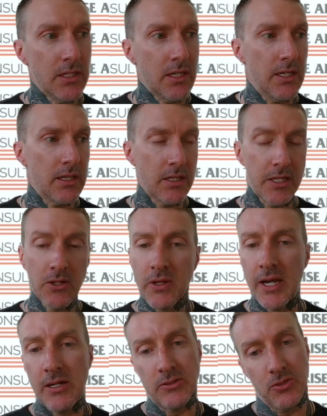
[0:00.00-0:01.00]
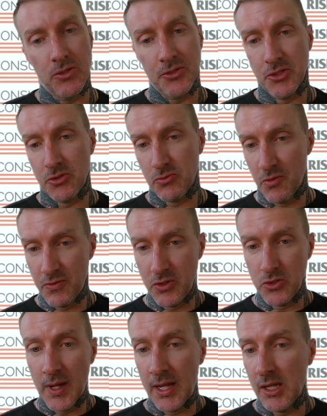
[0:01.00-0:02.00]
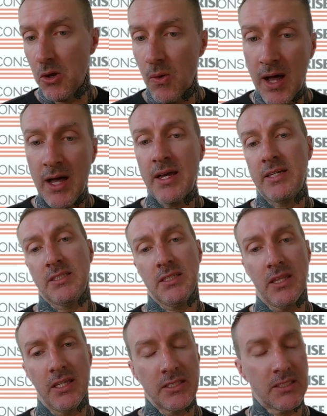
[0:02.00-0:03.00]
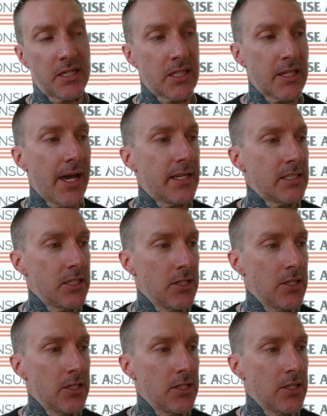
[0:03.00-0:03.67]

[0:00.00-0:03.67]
legal counsel to review LOIs and things like that,